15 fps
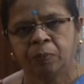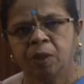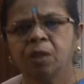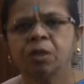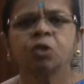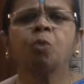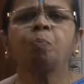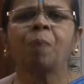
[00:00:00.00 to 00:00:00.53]

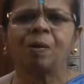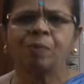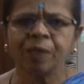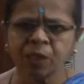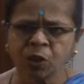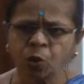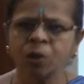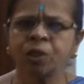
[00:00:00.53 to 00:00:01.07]
So, power
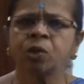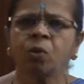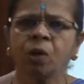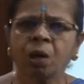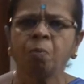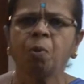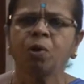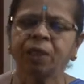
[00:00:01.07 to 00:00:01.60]
is also a
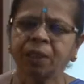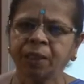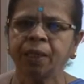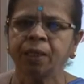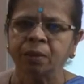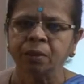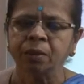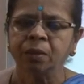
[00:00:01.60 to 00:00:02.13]
commodity.
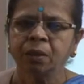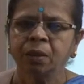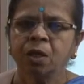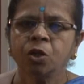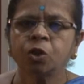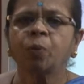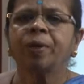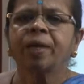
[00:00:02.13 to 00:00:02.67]

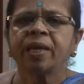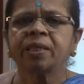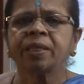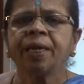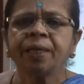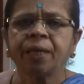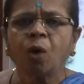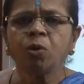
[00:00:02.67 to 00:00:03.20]
So when I say
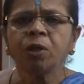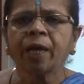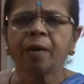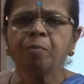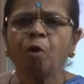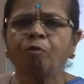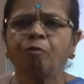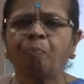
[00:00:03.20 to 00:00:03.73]

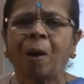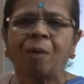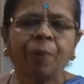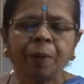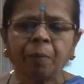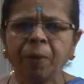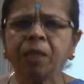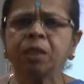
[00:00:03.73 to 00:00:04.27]
downtime of power
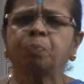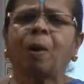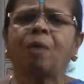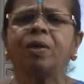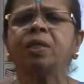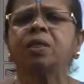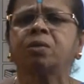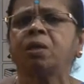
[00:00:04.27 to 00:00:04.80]
means power
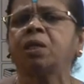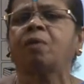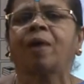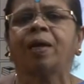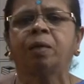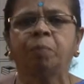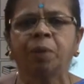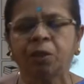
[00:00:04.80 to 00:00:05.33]
is not
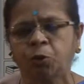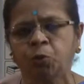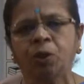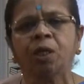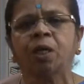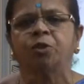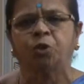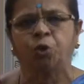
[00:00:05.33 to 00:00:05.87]
available to the
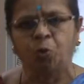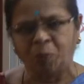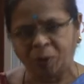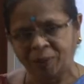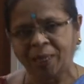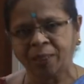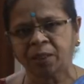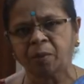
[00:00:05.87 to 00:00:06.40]
consumer.
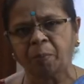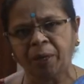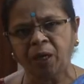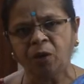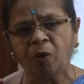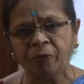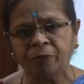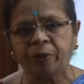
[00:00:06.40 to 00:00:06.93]
That's the meaning
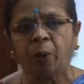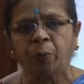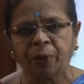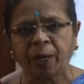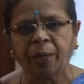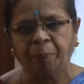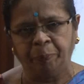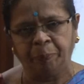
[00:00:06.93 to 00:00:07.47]
of downtime.